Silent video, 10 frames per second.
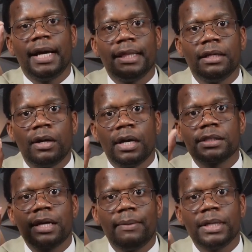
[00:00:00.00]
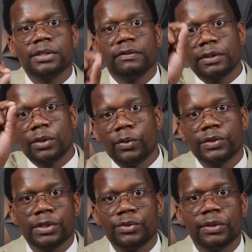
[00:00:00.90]
I then asked how much of it
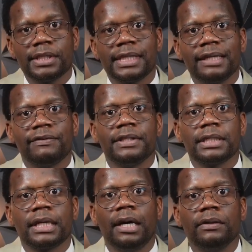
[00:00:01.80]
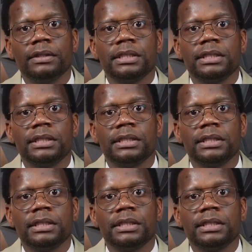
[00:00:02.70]
goes into the savings account.